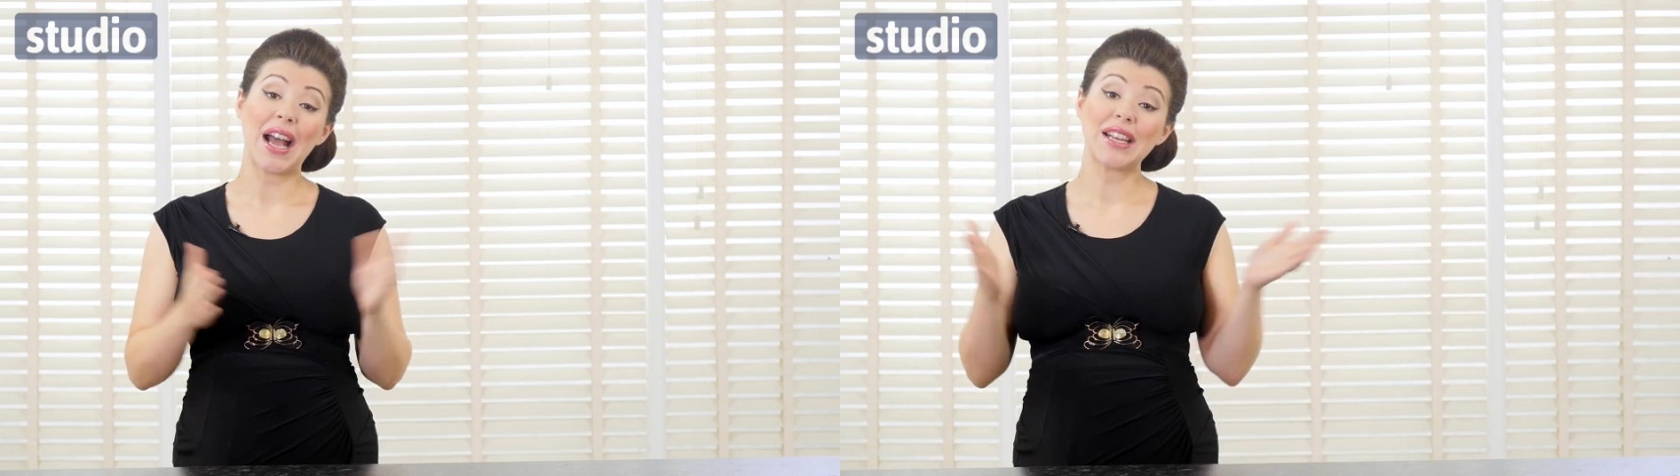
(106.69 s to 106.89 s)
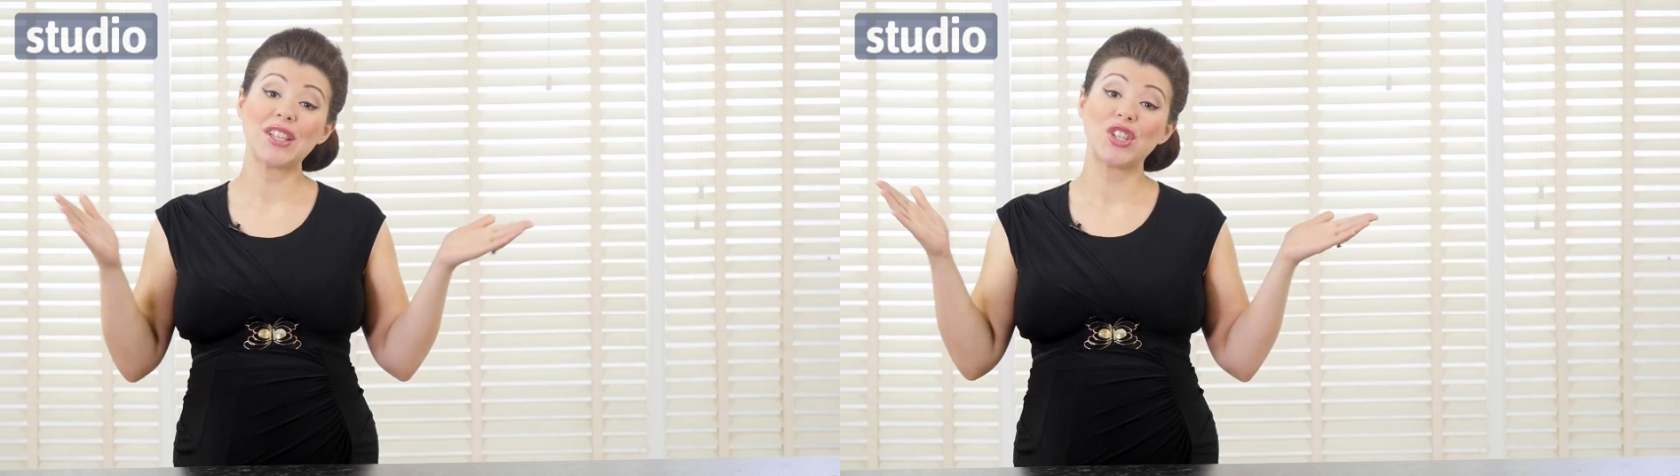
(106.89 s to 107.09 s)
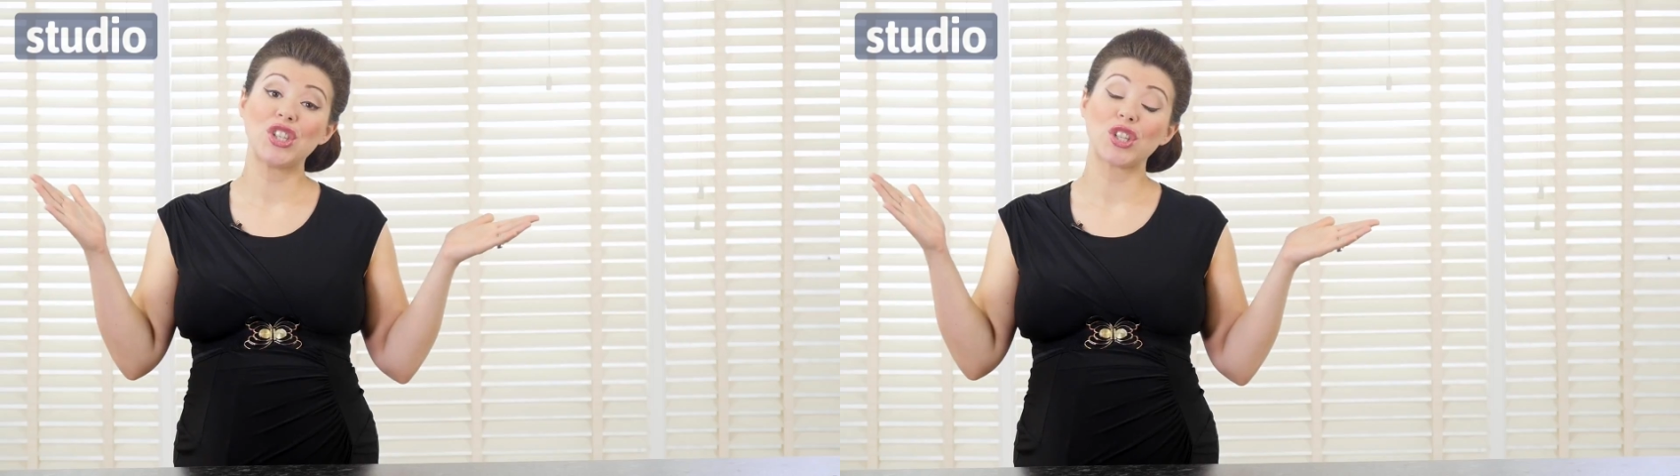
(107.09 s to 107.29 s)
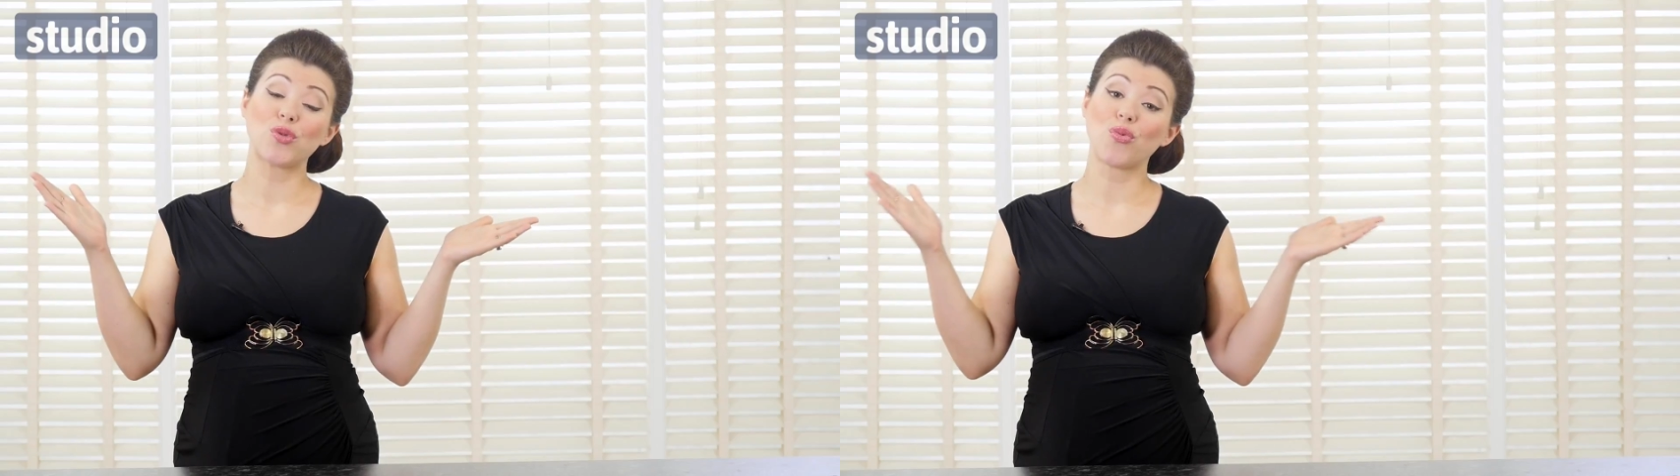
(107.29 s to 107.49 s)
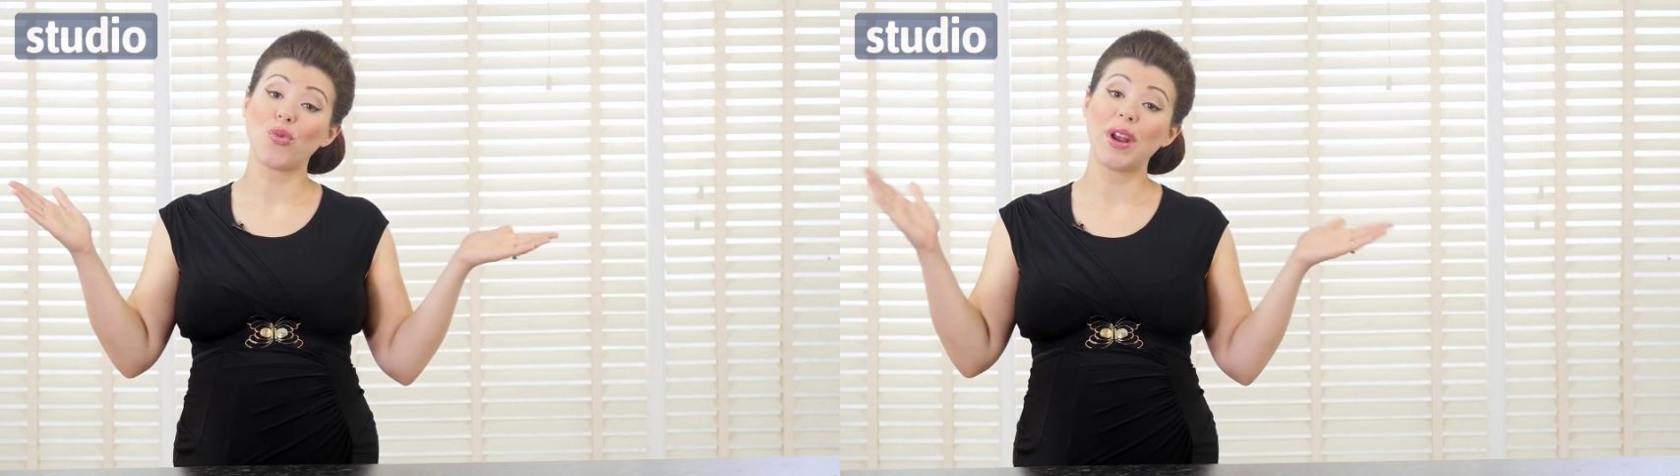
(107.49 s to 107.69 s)
and it's
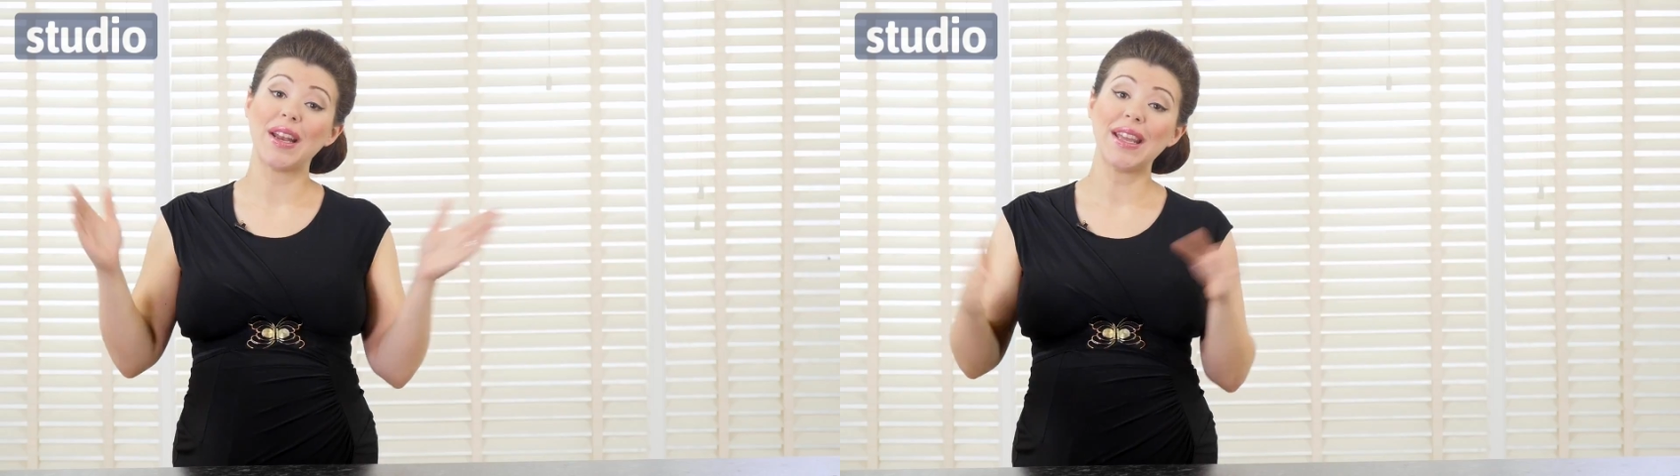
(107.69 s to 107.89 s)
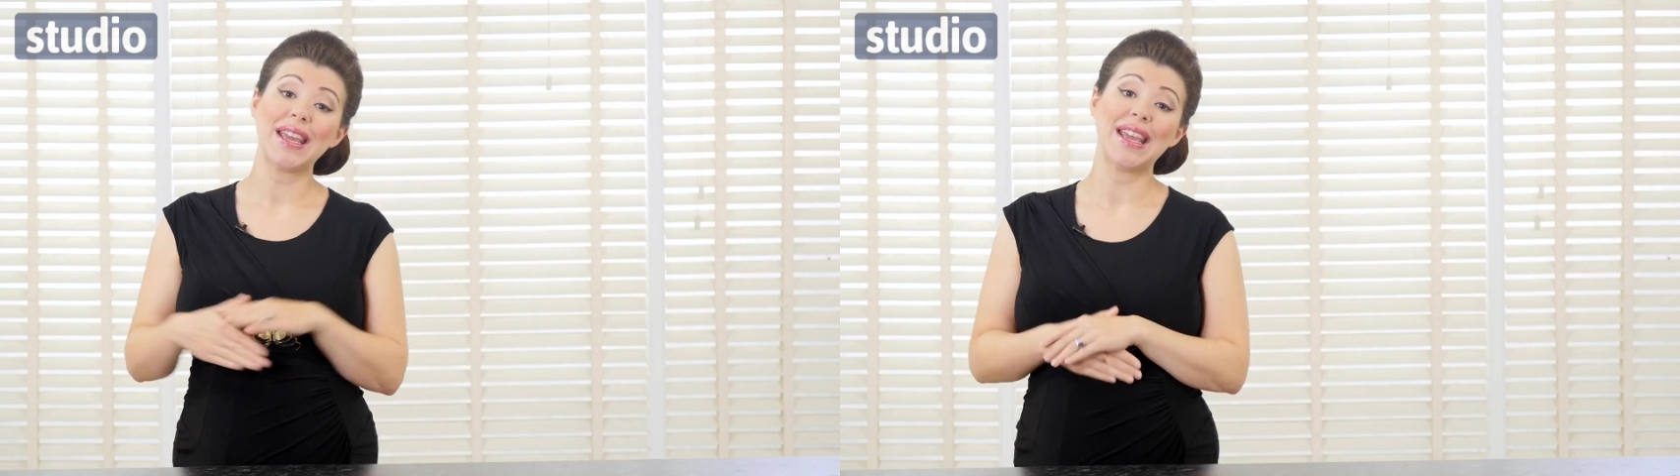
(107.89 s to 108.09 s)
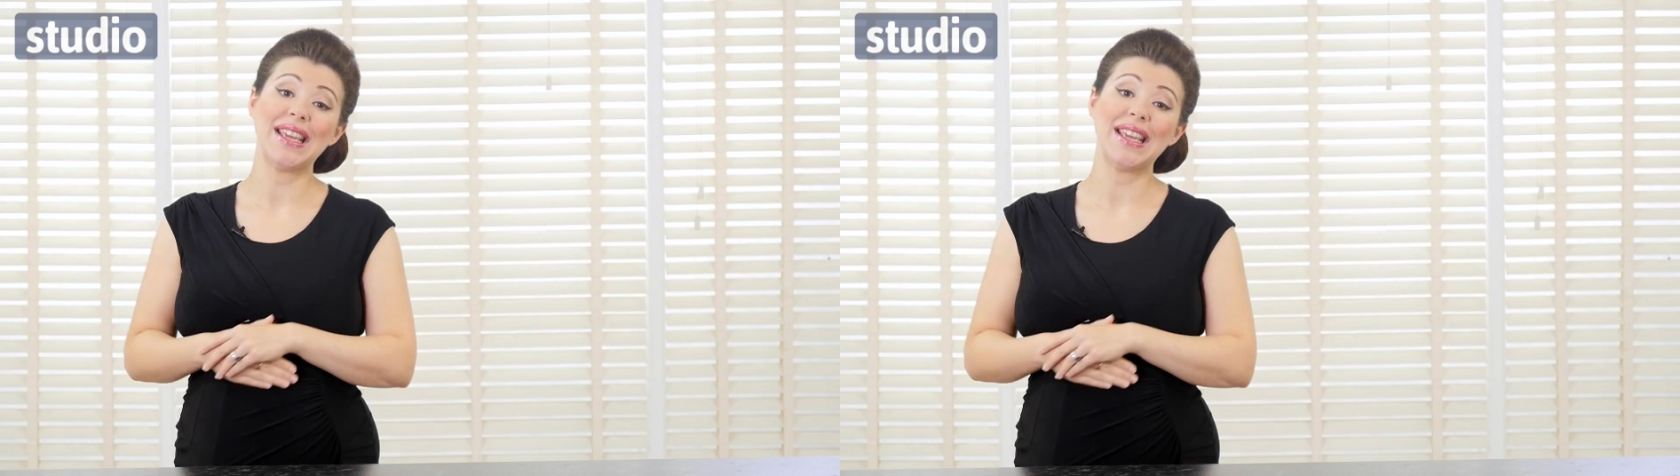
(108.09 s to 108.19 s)
just really